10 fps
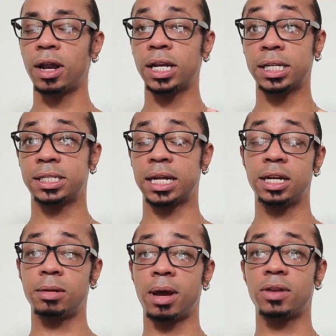an
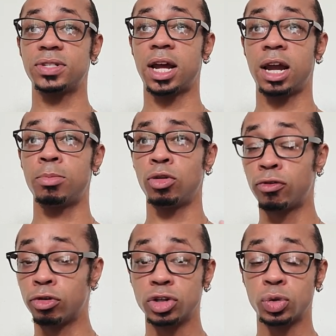extended amount of time or
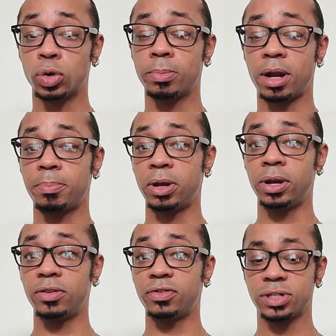for a short amount of
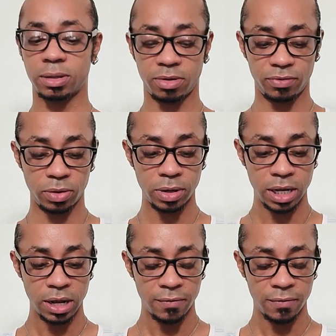period for some of you